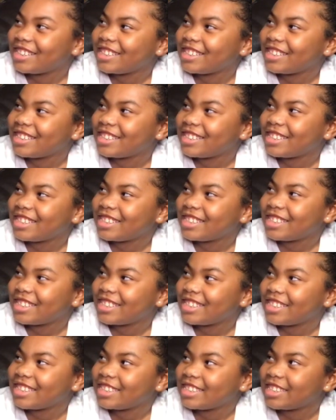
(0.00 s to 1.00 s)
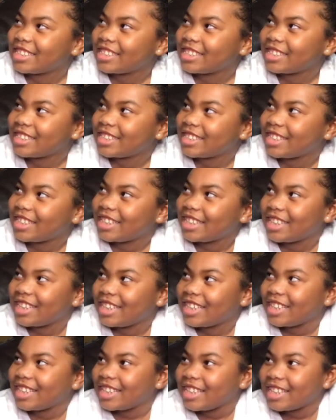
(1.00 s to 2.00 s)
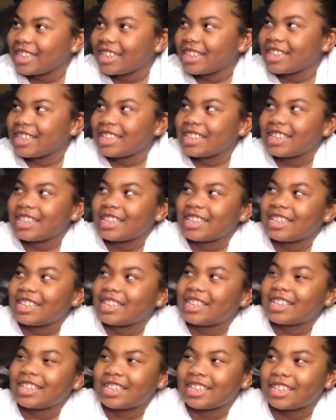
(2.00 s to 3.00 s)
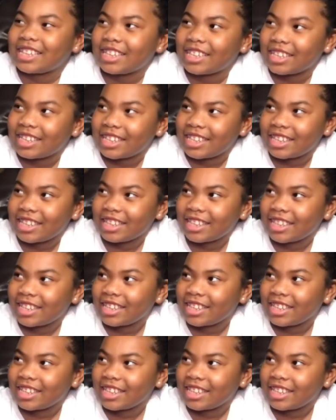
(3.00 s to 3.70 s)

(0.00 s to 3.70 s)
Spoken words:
This person isn't speaking.